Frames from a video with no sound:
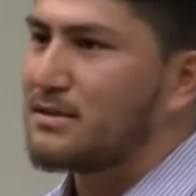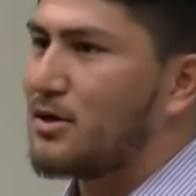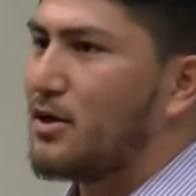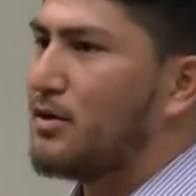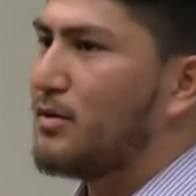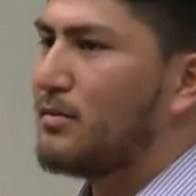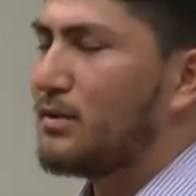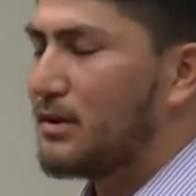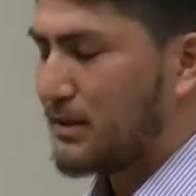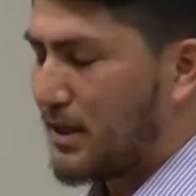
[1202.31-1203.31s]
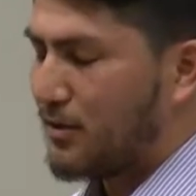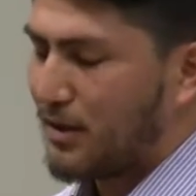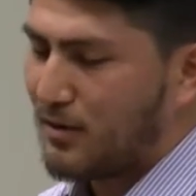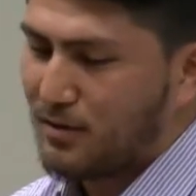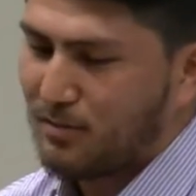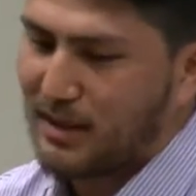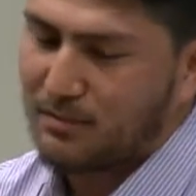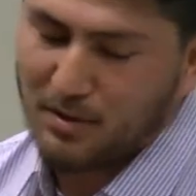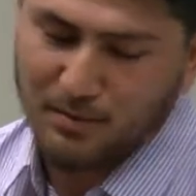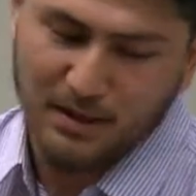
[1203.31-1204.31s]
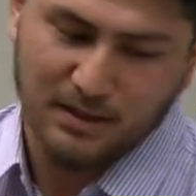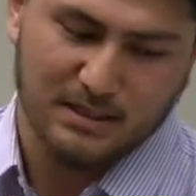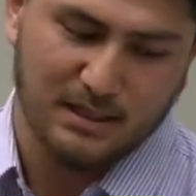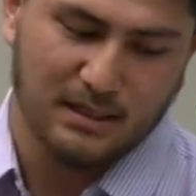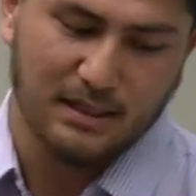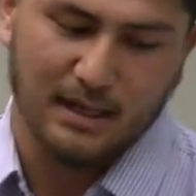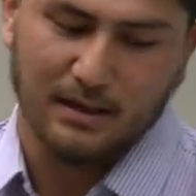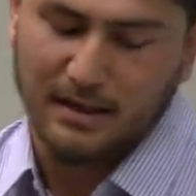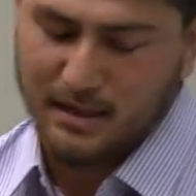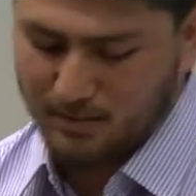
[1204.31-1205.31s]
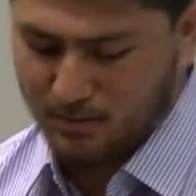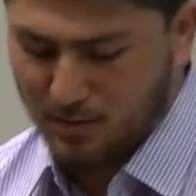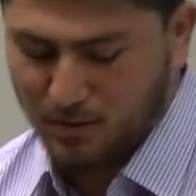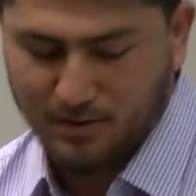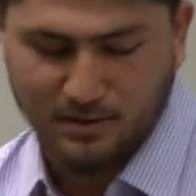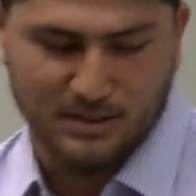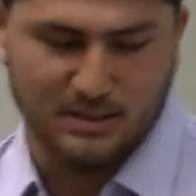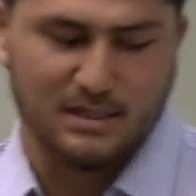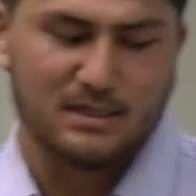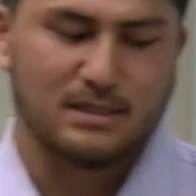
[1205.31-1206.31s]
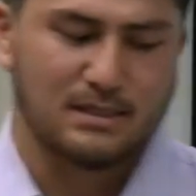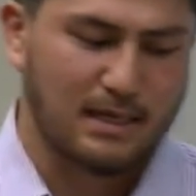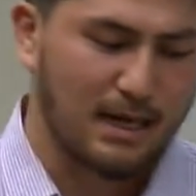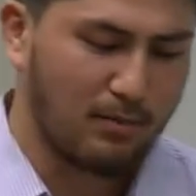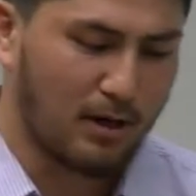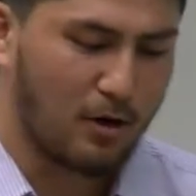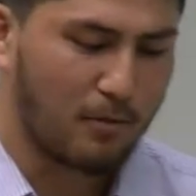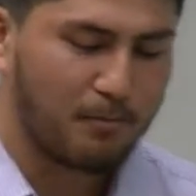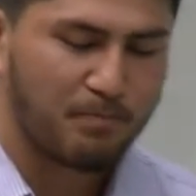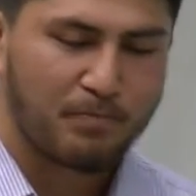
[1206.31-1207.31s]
So that would include me and my parents and then my brothers and sisters that came along.